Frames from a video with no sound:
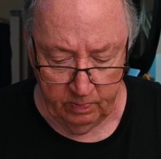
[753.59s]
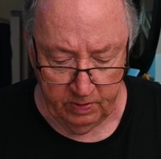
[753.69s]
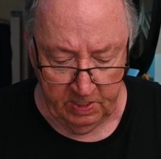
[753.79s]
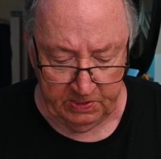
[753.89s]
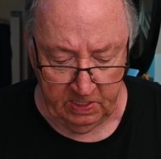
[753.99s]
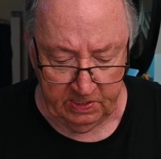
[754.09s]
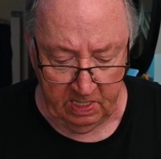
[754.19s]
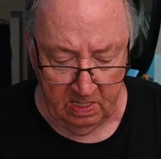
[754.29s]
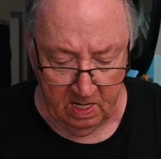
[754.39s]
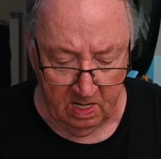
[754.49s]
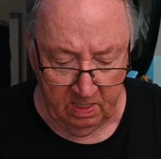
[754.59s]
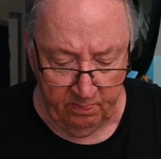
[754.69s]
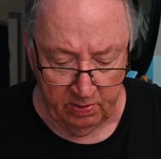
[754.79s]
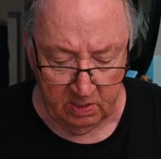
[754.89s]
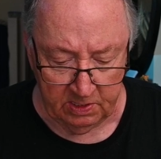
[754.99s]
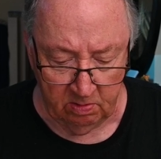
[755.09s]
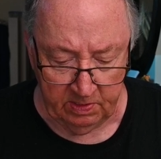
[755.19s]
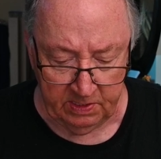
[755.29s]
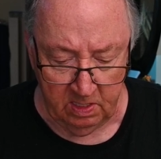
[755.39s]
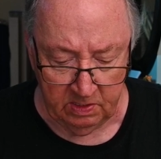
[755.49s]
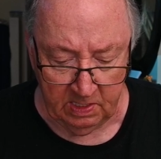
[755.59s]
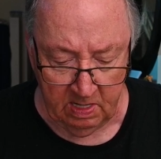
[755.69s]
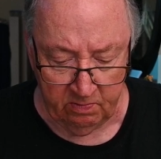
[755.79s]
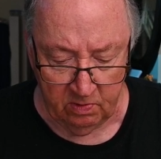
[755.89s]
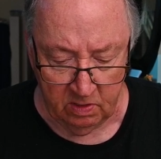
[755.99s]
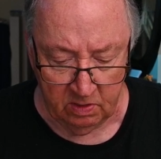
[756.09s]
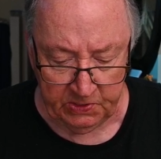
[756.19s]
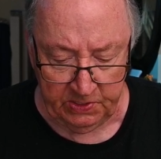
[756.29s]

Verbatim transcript: This is a highly personal decision, after all.